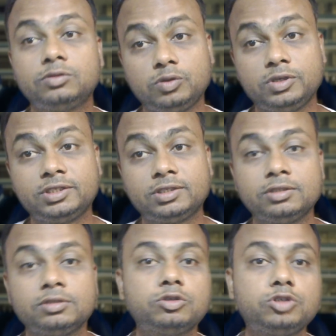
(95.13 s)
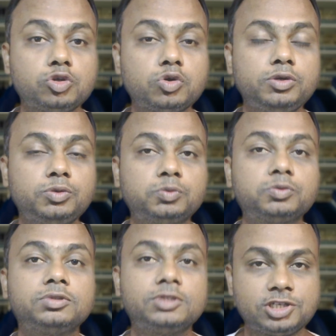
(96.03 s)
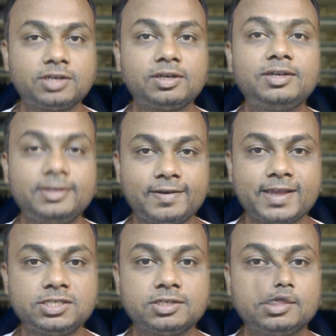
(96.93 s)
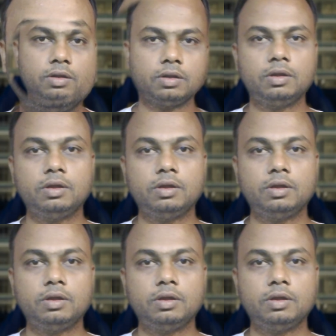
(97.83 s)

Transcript: through it to show you the general direction.